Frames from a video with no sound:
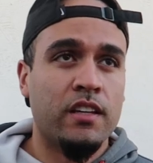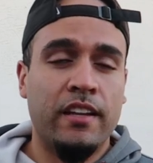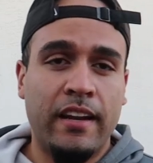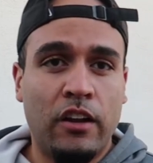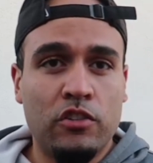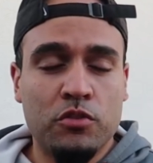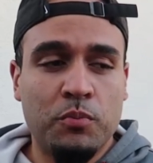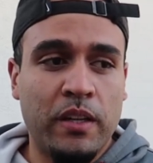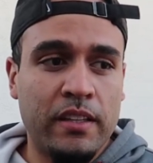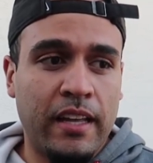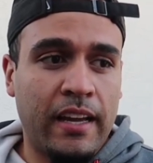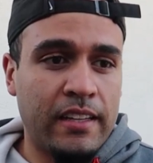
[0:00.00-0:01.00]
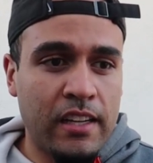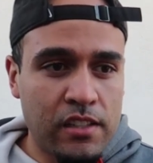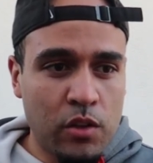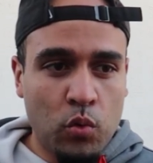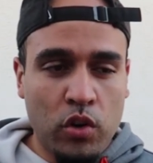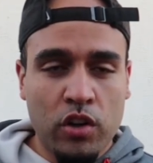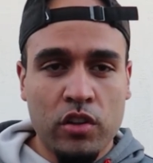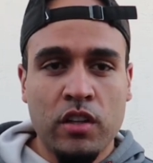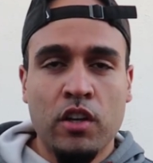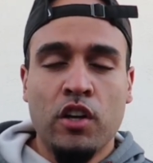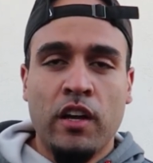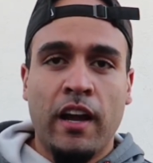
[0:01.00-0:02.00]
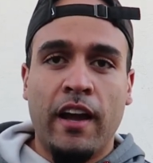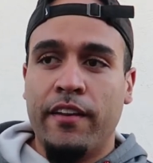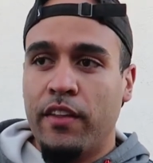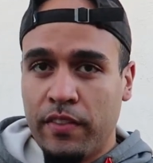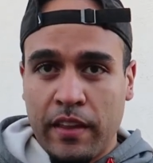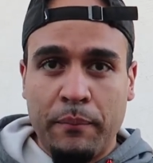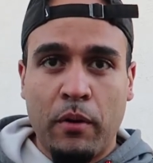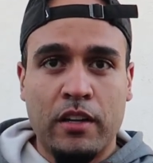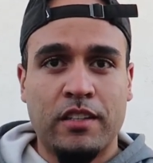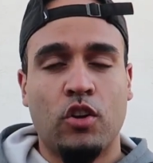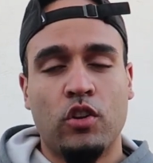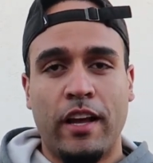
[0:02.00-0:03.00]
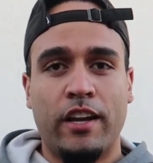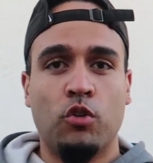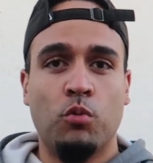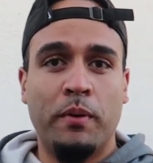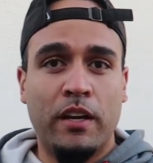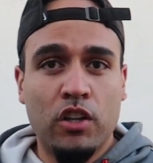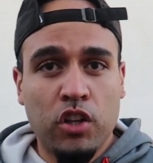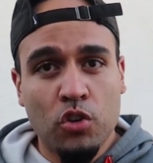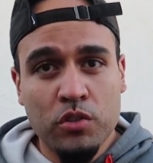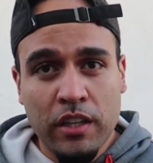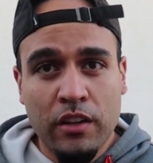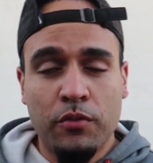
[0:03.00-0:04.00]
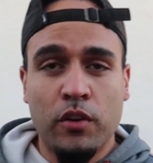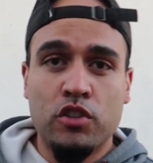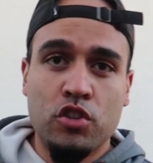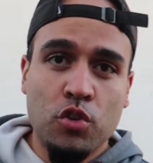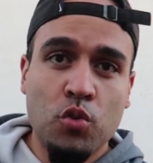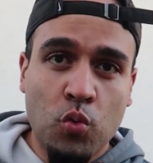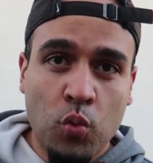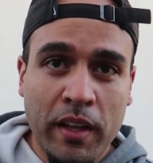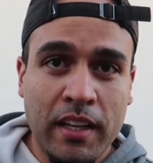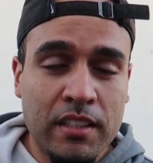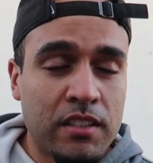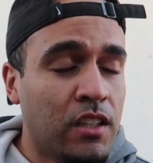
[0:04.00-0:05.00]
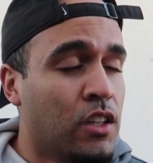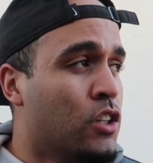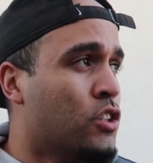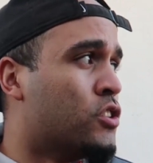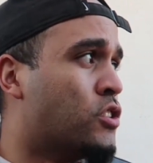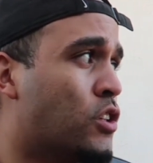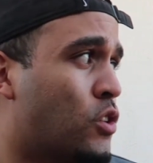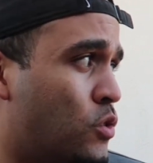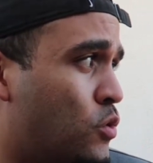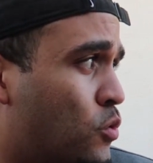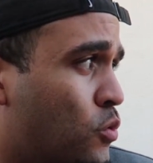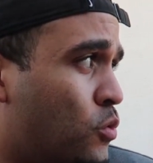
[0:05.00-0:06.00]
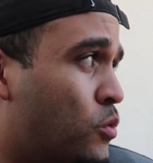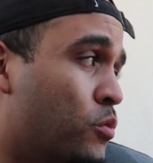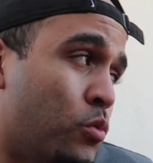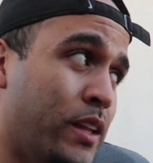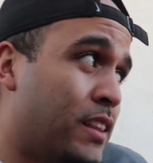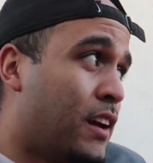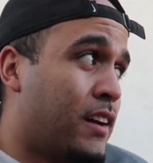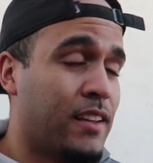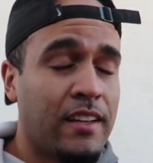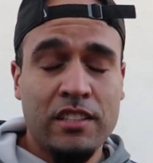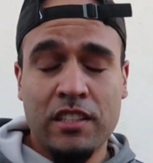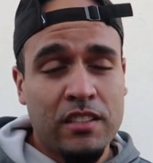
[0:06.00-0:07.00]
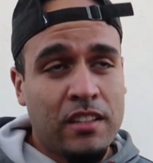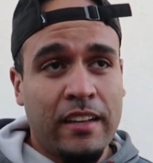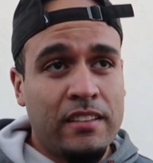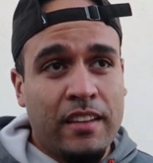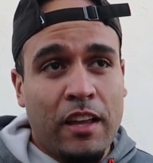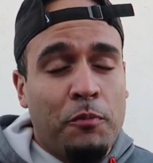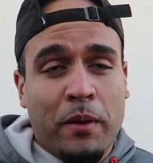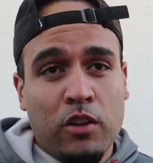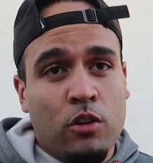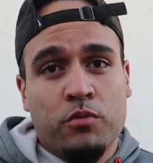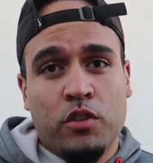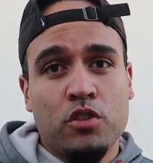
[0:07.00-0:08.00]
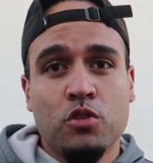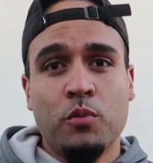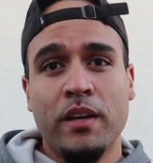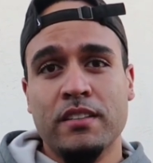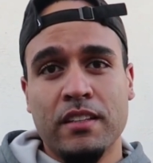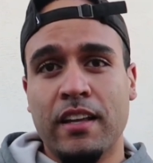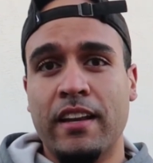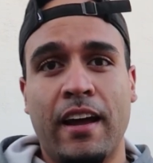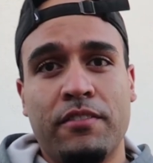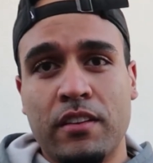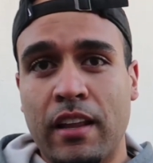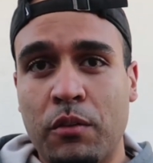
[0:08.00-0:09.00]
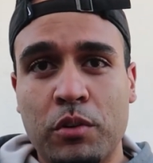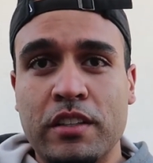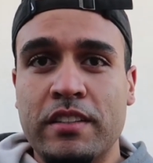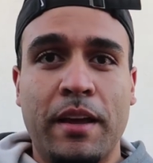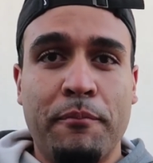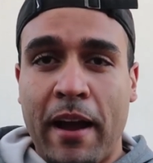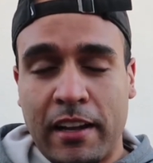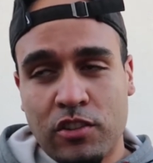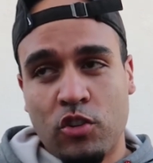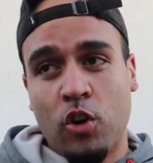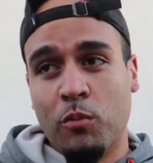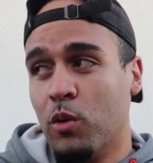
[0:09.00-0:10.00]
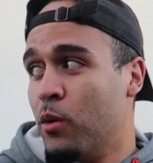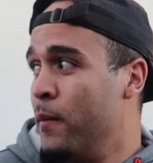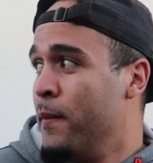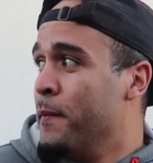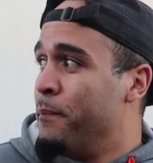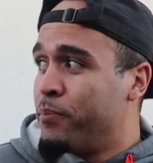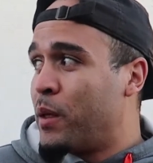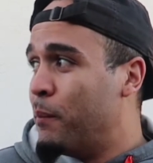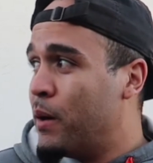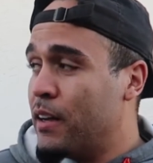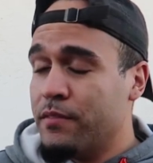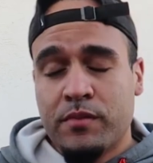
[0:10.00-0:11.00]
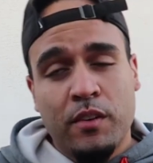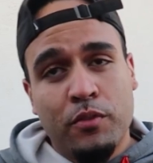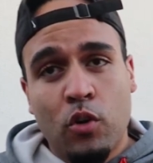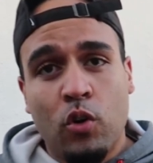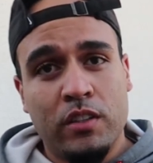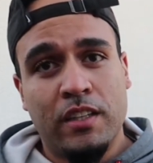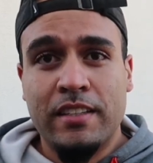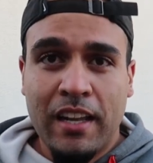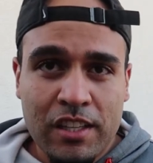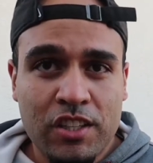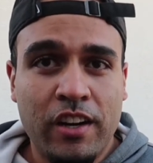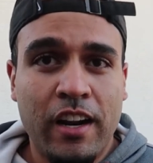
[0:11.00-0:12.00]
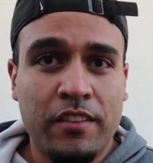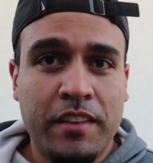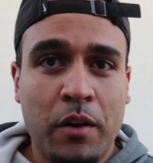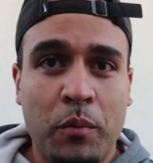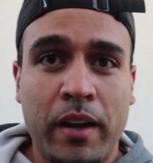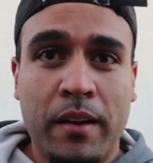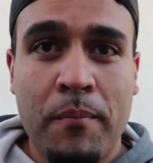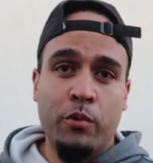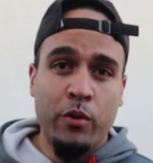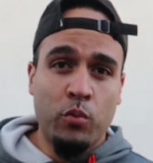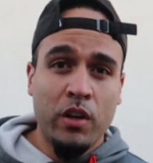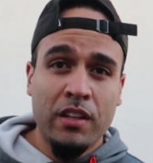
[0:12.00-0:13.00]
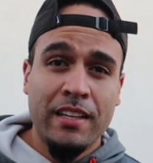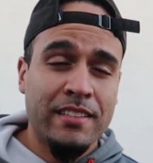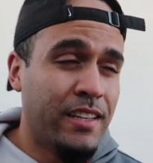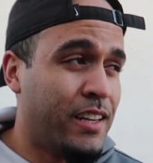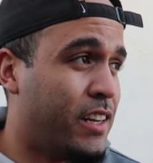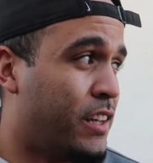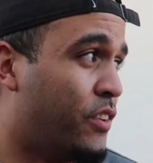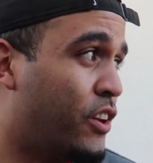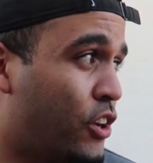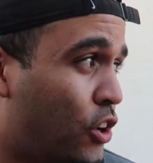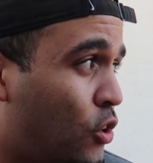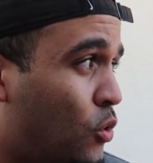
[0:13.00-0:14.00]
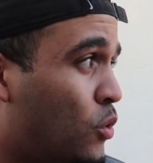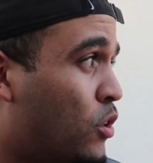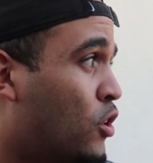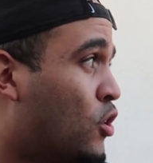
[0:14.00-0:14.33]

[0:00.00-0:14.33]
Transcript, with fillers: the announcement that Disney World and the theme parks in Orlando will be closing for two weeks. So we thought that just like they would be closed for two weeks, and then after that we just get back to normal. But of course it didn't turn out that way, and we really didn't even know